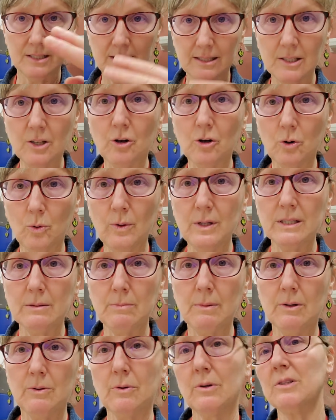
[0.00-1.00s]
your quiz
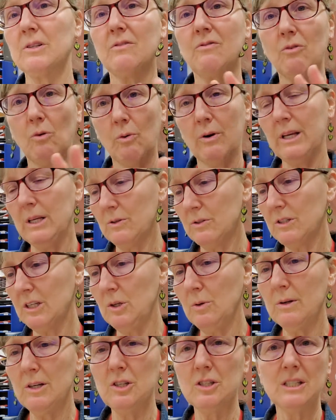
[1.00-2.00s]
minerals for you, so
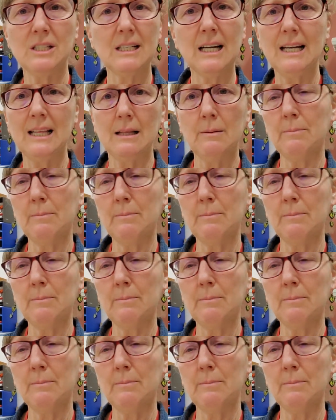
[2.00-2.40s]
you can just study the